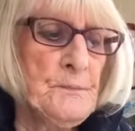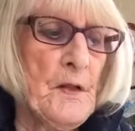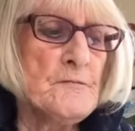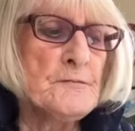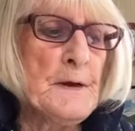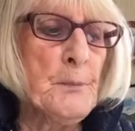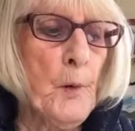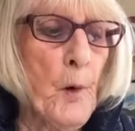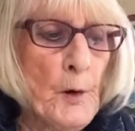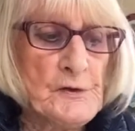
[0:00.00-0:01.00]

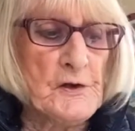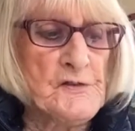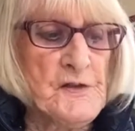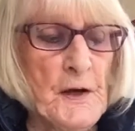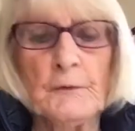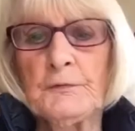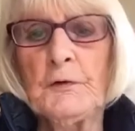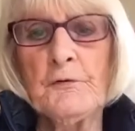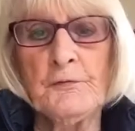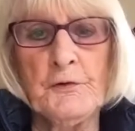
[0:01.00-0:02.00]
reward yourself
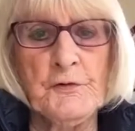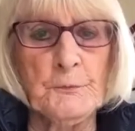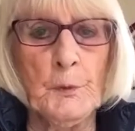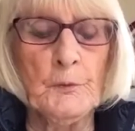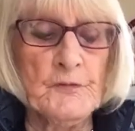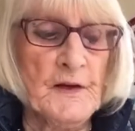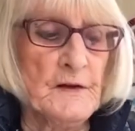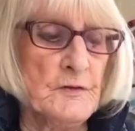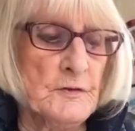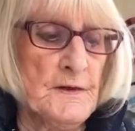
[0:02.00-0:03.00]
for small
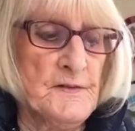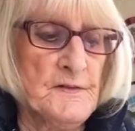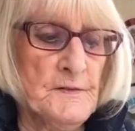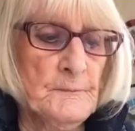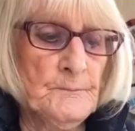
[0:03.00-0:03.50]
victories.